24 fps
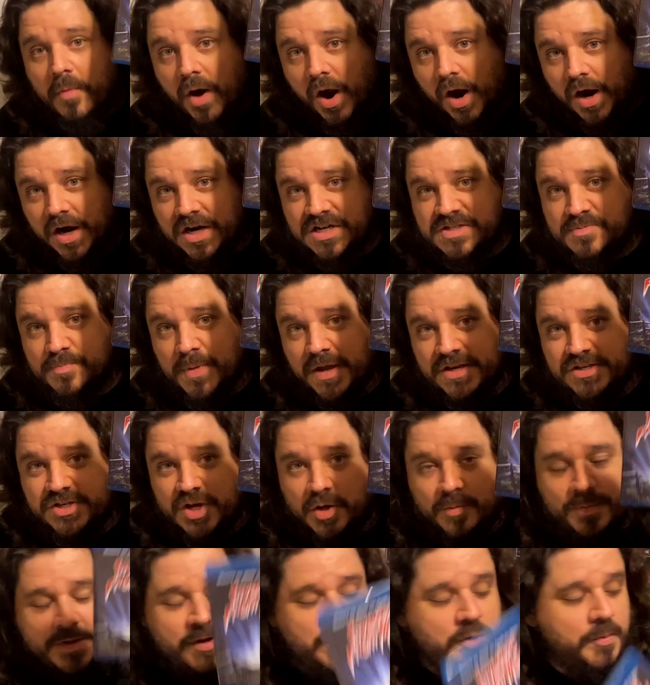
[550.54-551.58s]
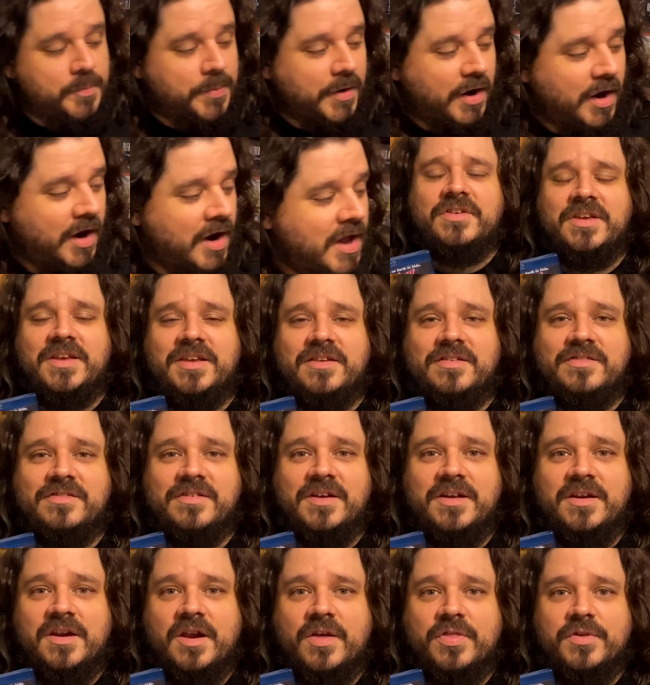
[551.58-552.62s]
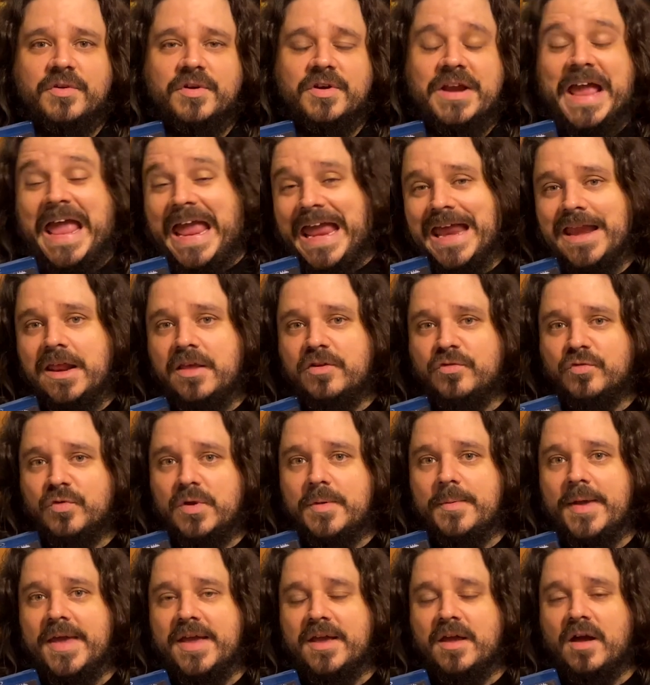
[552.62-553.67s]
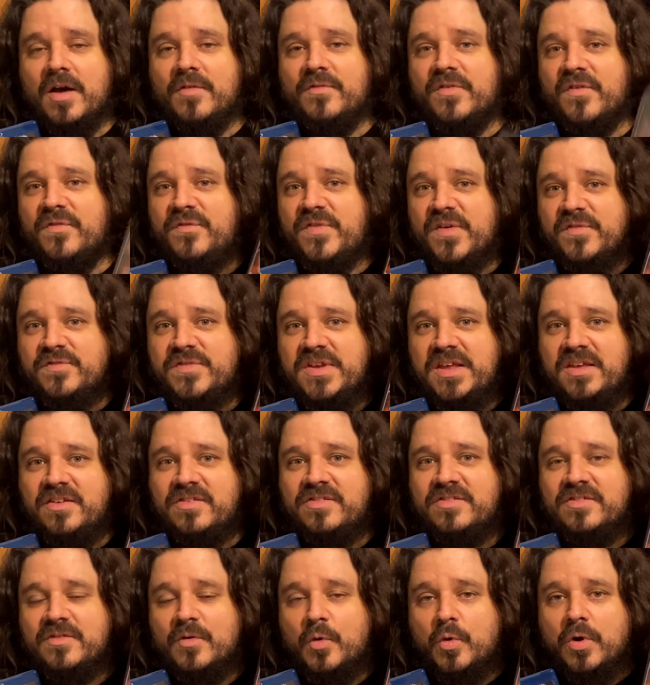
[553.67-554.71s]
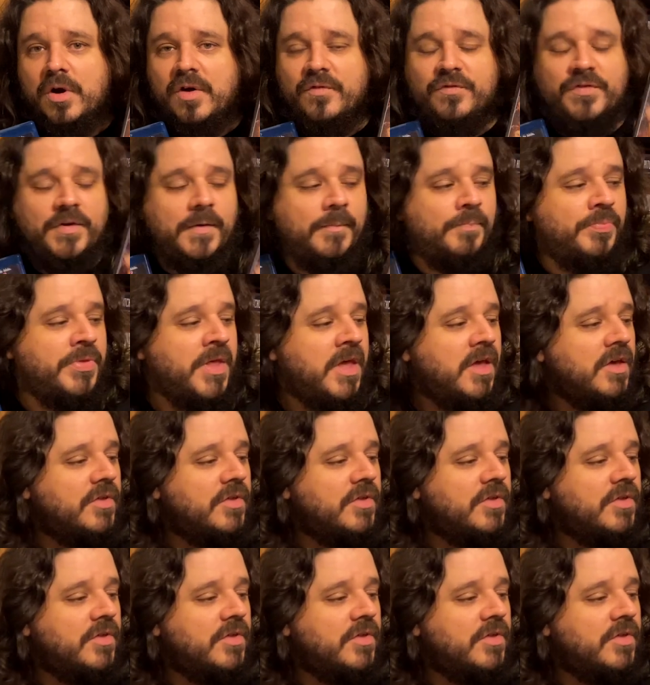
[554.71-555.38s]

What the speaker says: Mars by Tobe Hooper. Is another 80s remake of a 50s horror film.